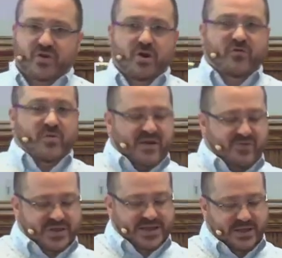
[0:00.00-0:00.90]
from
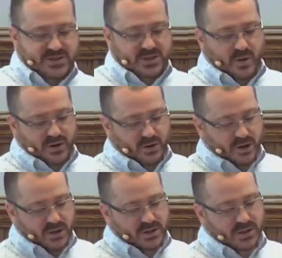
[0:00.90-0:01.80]
everything else going on?
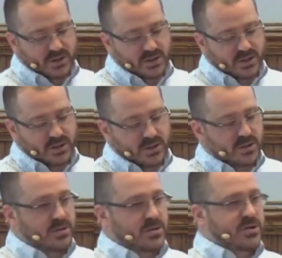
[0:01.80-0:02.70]

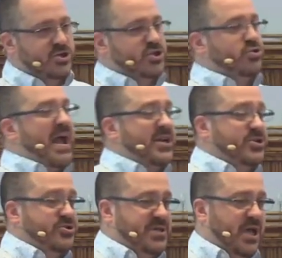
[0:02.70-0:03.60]
Distract
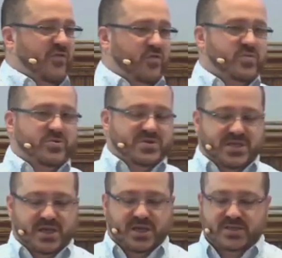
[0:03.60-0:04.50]
yourself from those things.
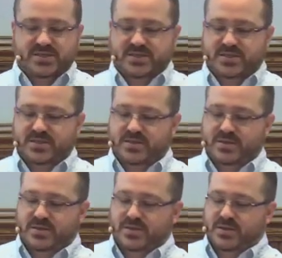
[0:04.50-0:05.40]

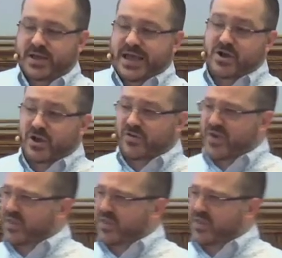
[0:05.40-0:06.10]
Hey, you feel a little